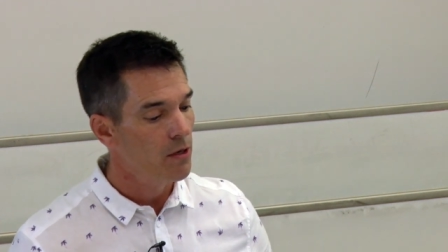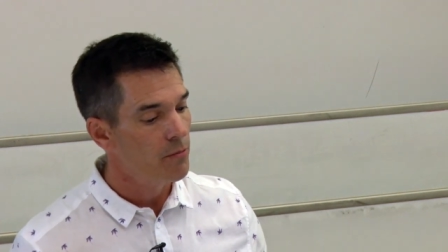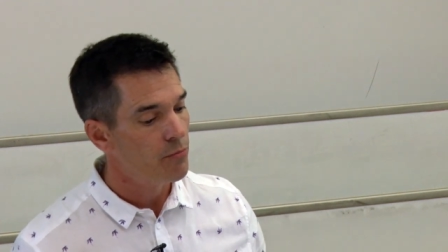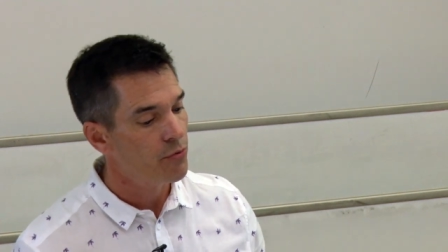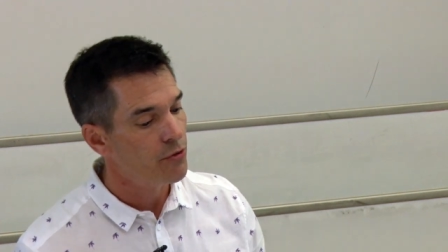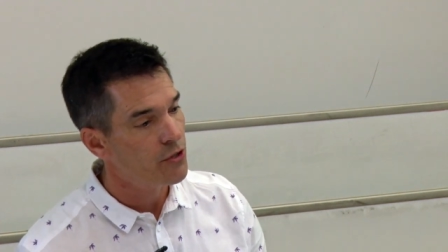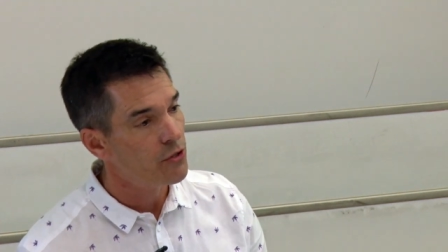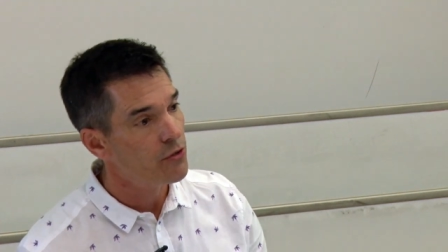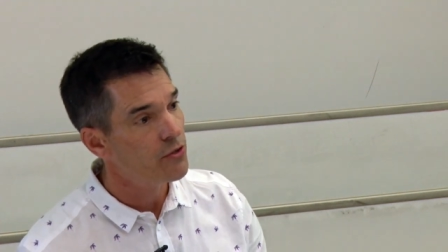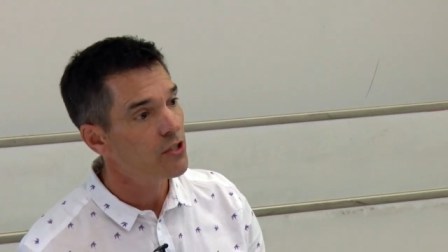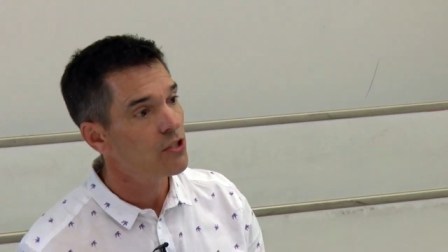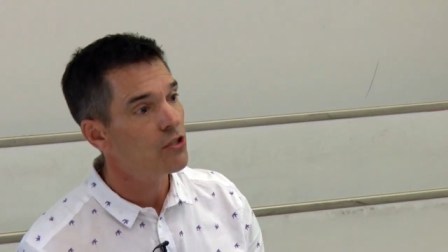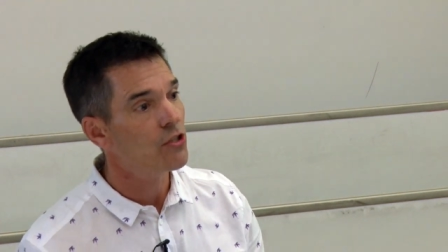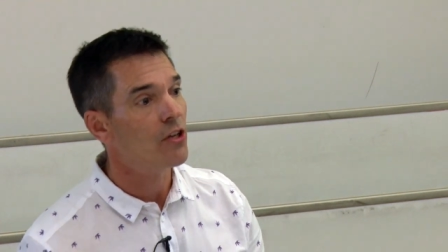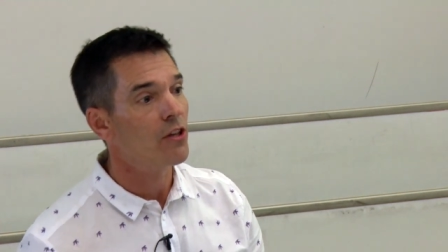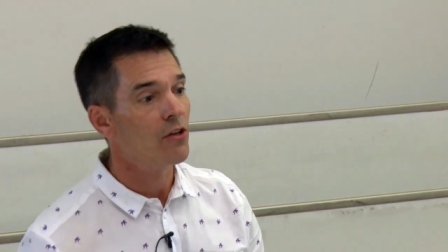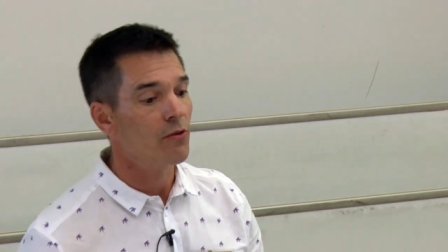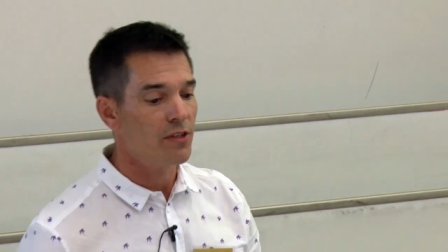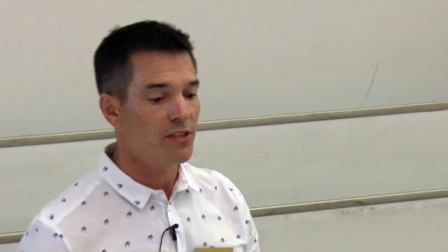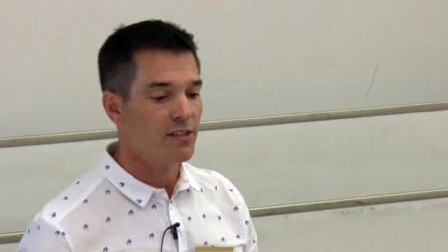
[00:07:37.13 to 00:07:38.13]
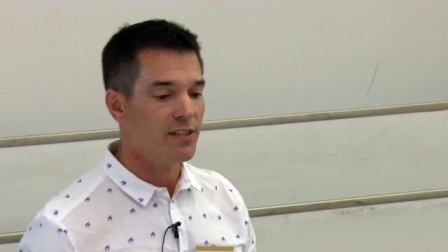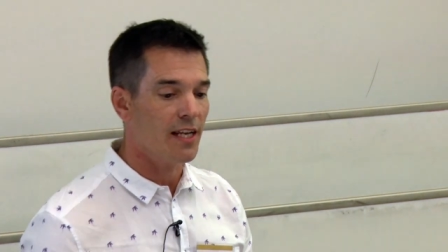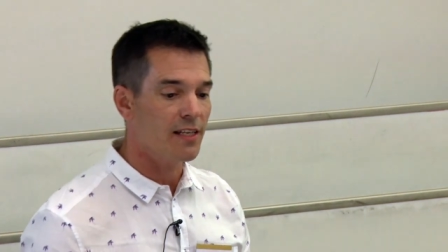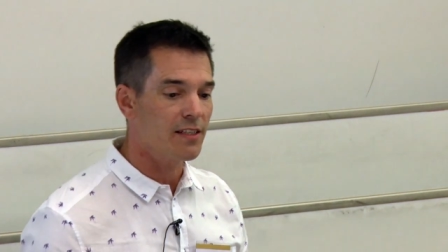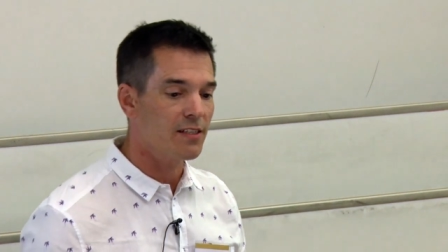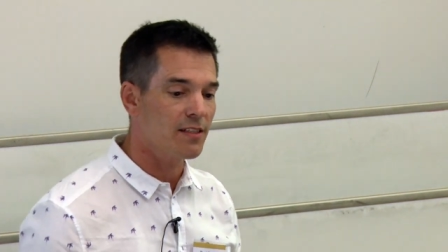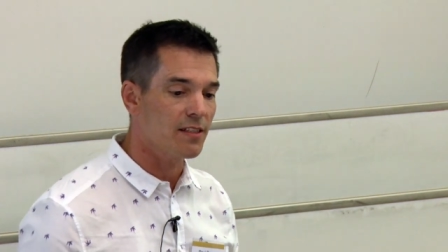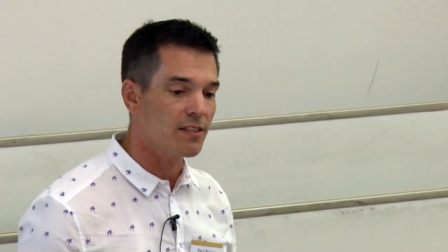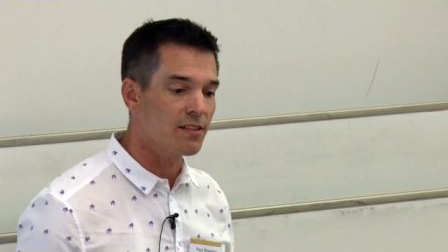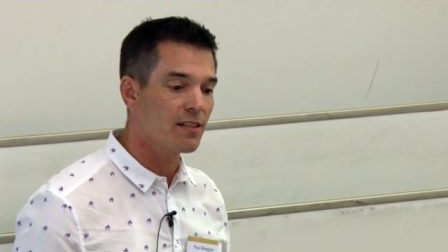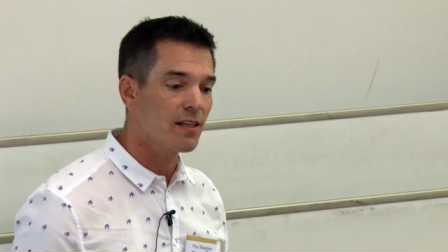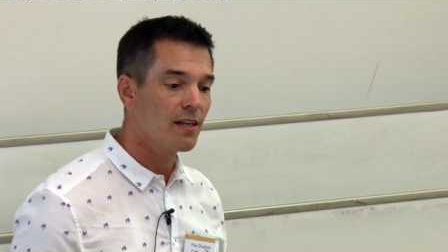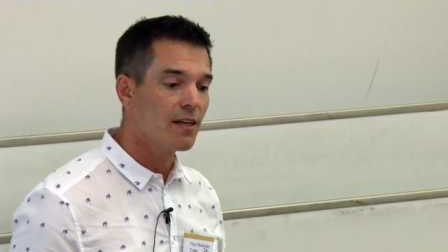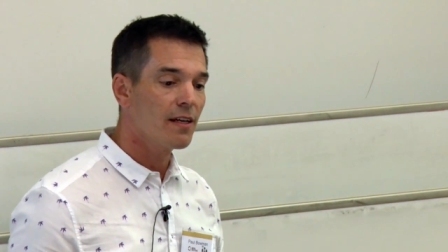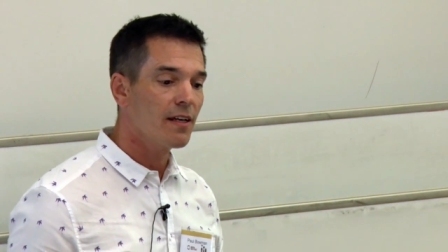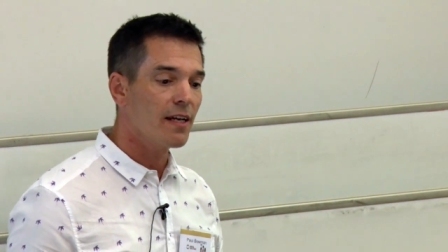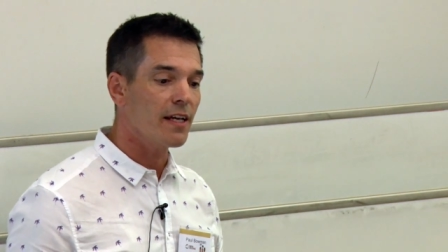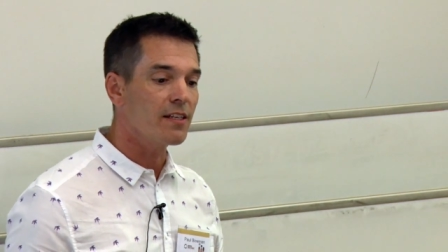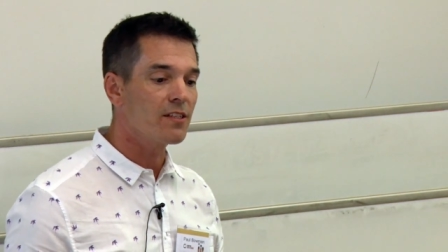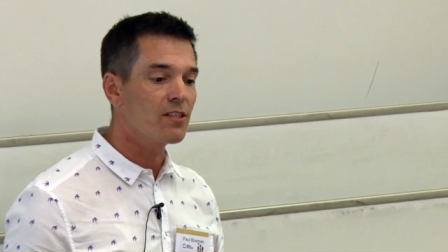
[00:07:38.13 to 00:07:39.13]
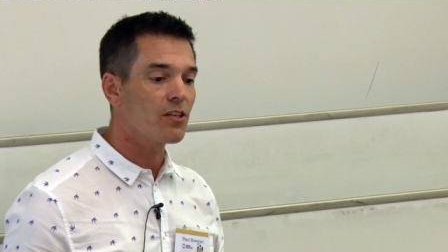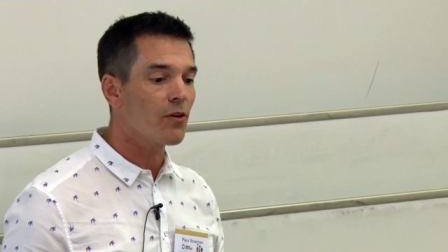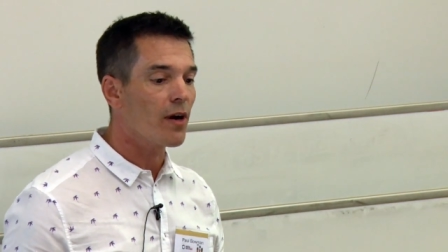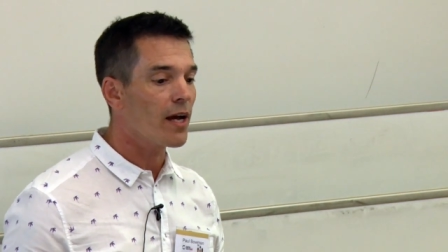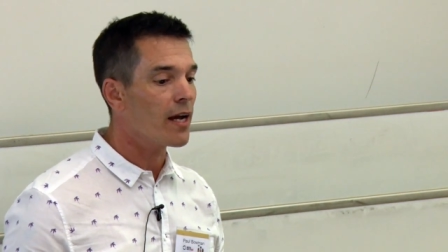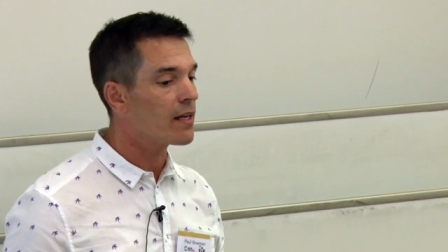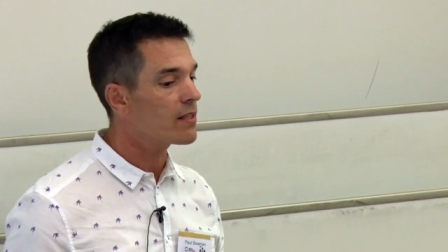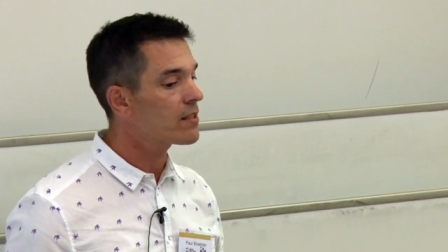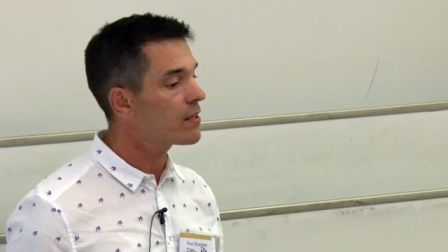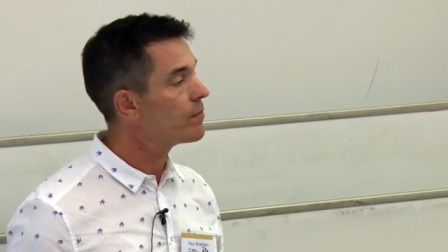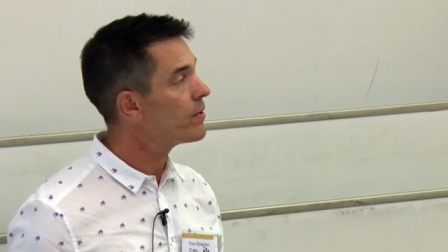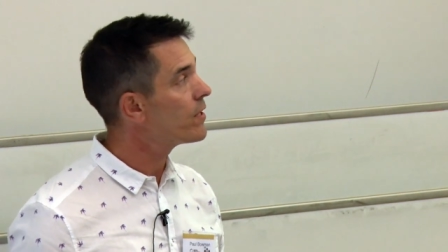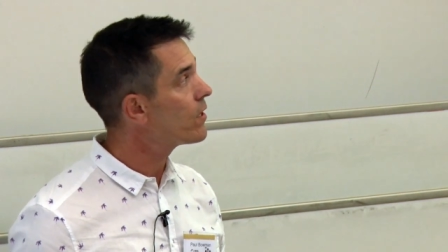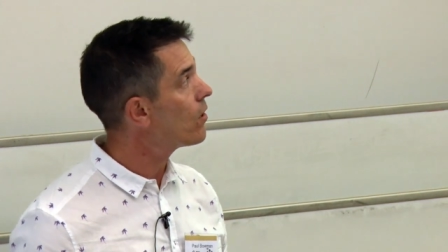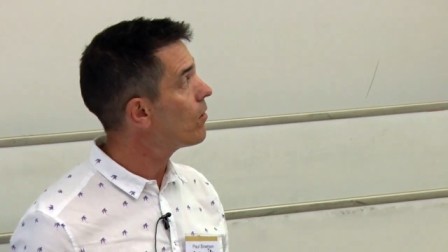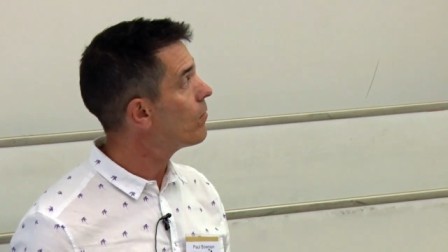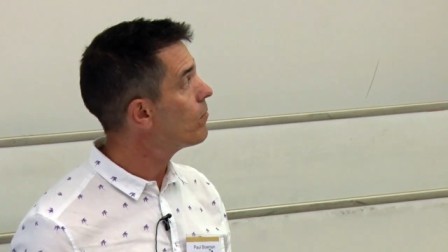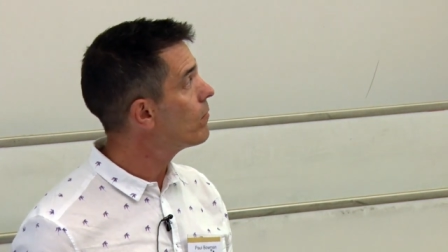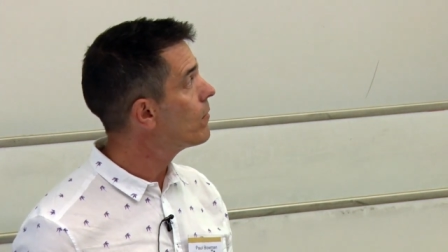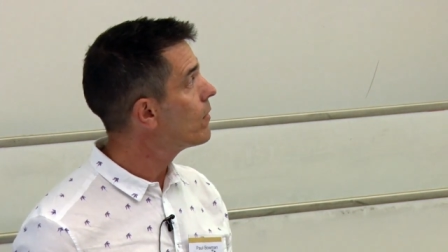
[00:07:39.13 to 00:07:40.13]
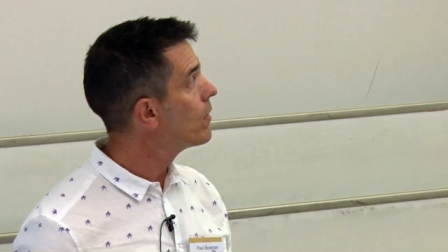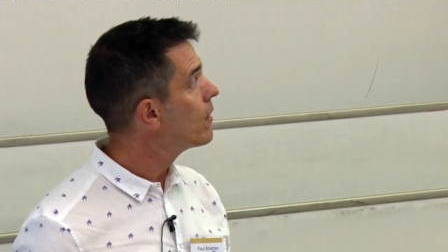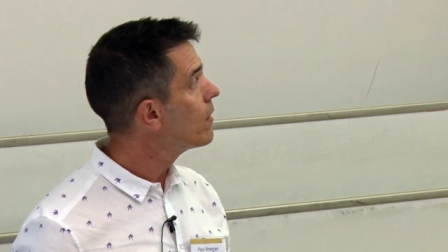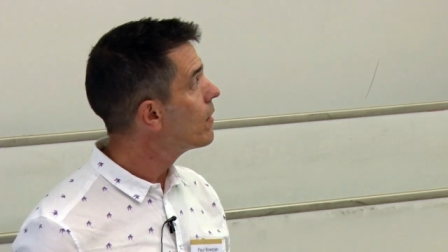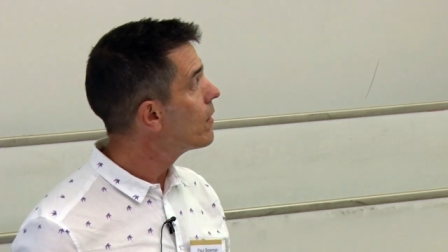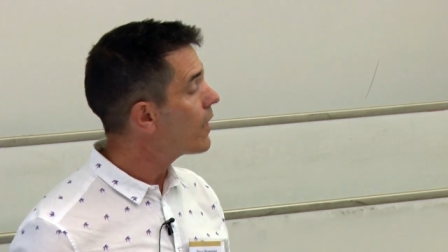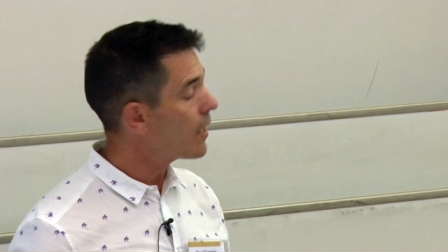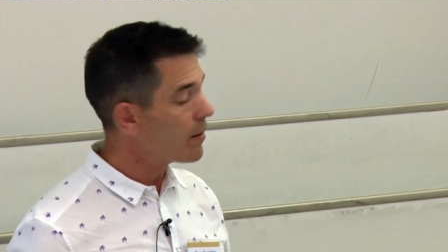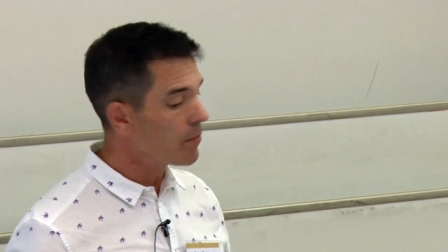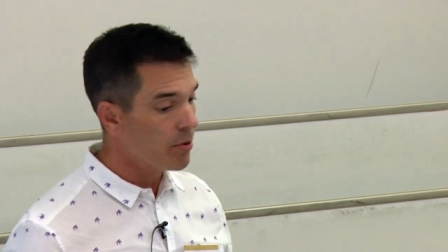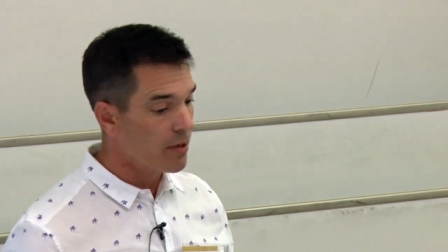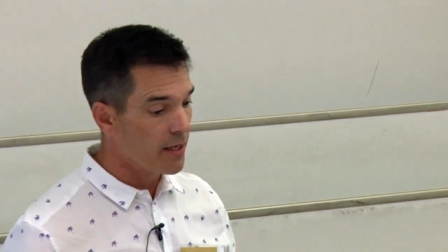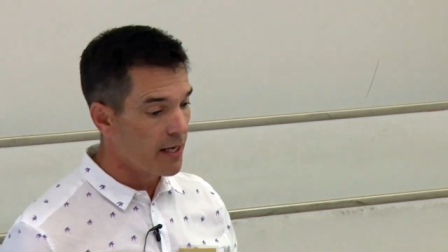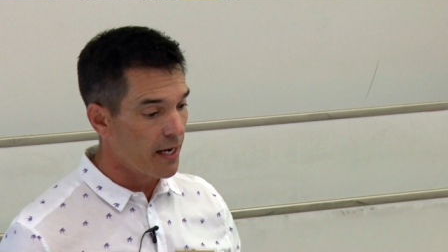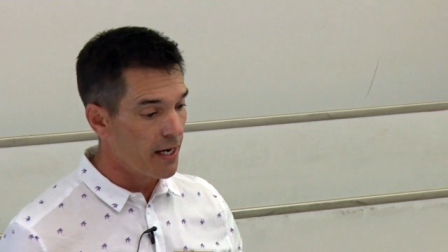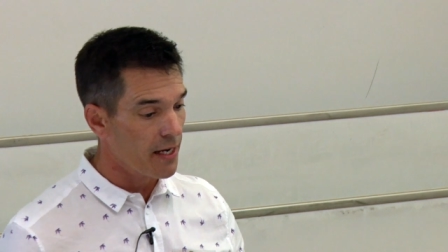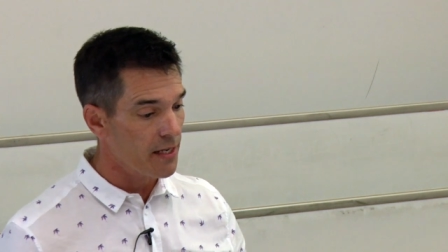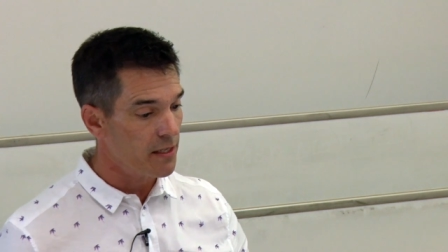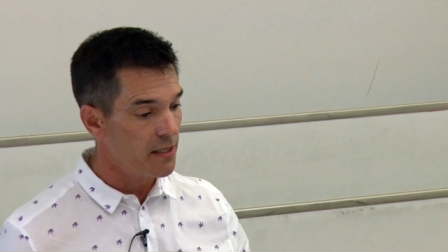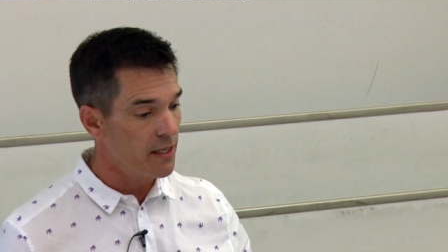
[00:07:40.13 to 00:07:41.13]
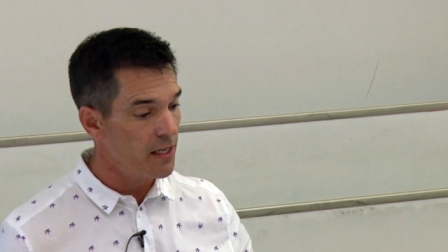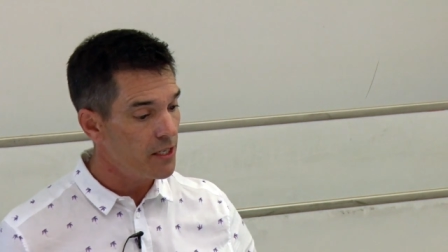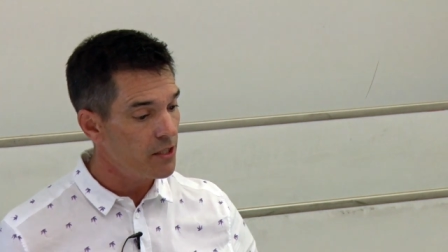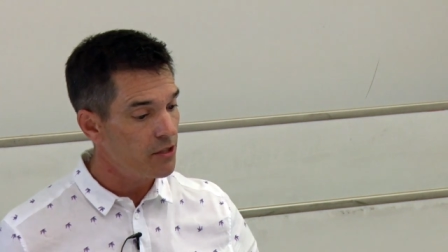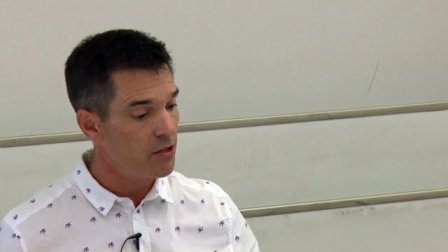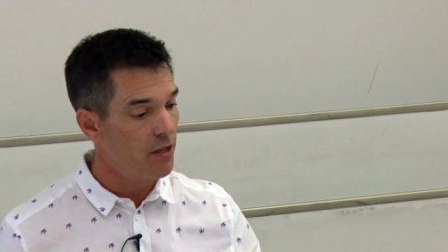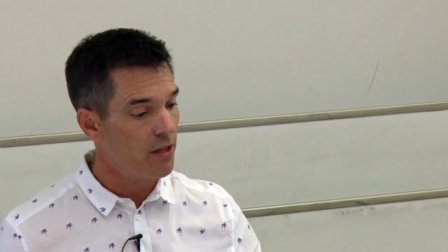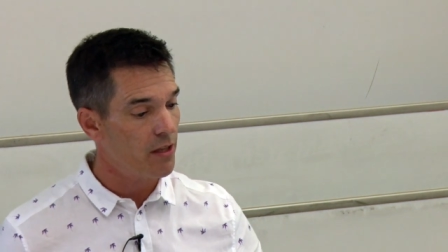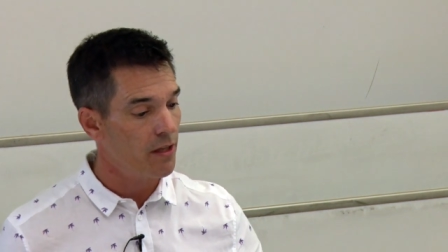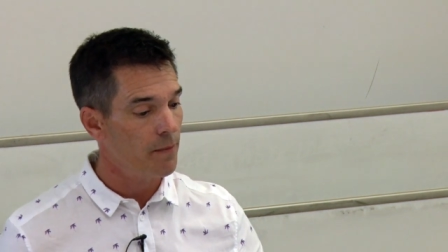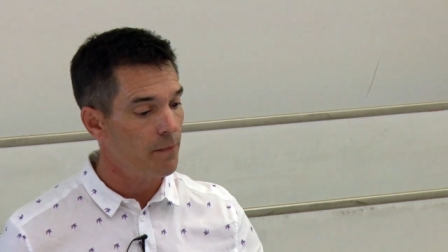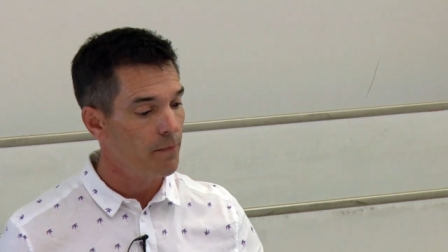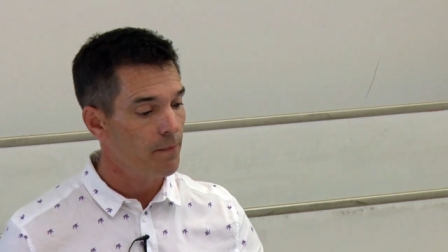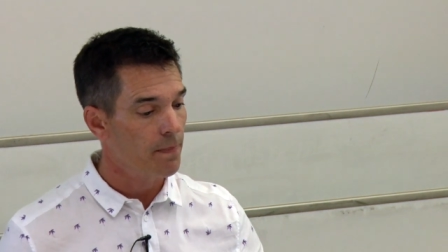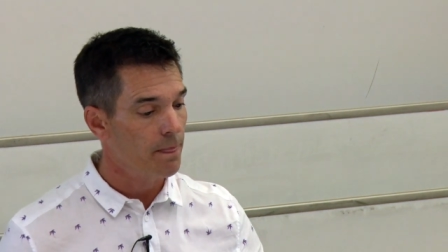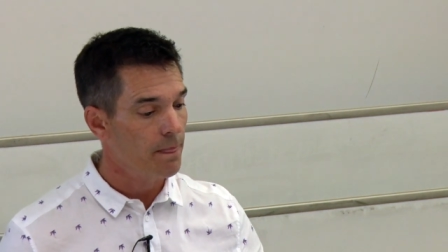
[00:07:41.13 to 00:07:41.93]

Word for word: produce each other as senses interact and become implicated in each other,